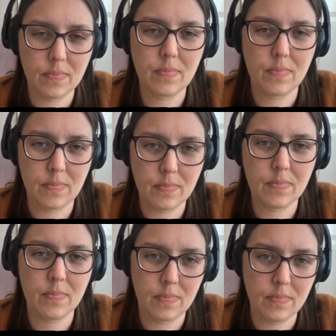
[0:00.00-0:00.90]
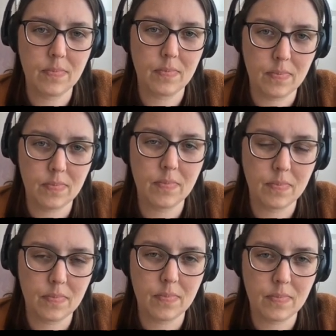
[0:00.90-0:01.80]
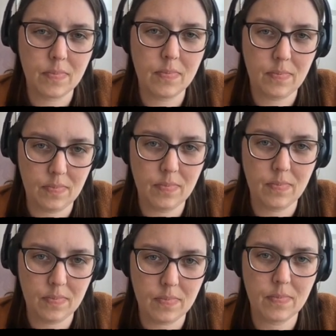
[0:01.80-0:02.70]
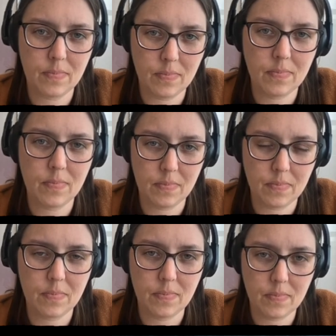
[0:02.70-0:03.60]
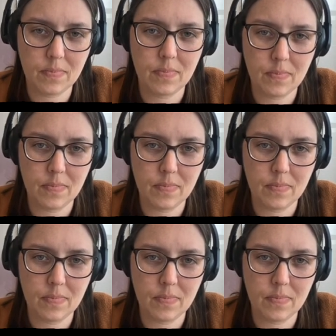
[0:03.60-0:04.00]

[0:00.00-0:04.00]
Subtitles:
[no speech]